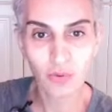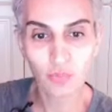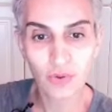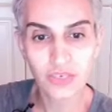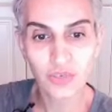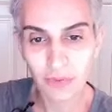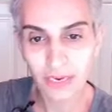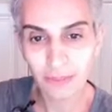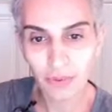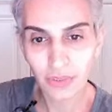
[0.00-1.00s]
when you
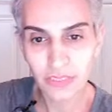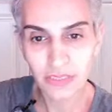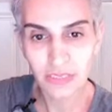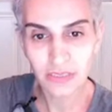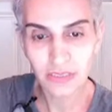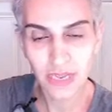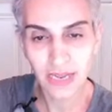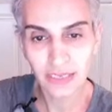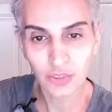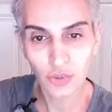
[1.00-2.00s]
buy bonuses
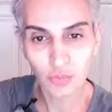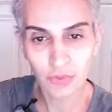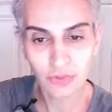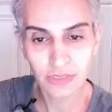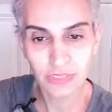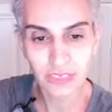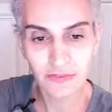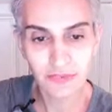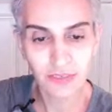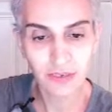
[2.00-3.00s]
that you will receive
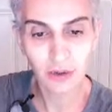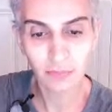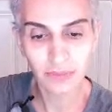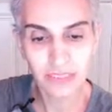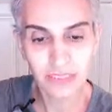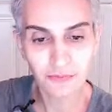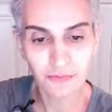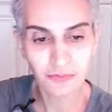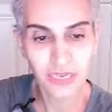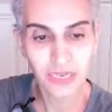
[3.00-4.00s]
it completely
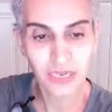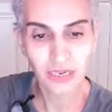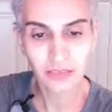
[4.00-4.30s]
free.